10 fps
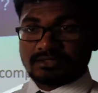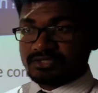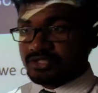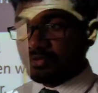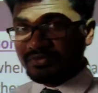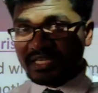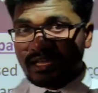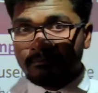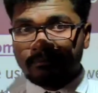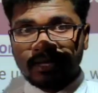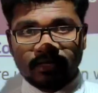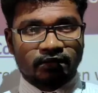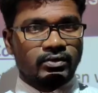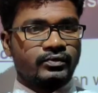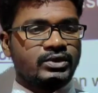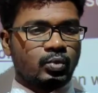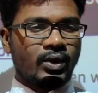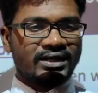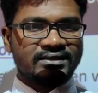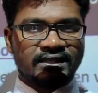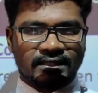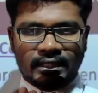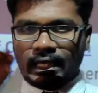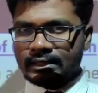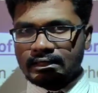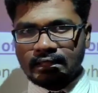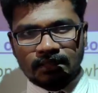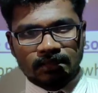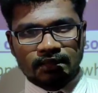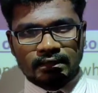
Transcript: So we compare with one thing and the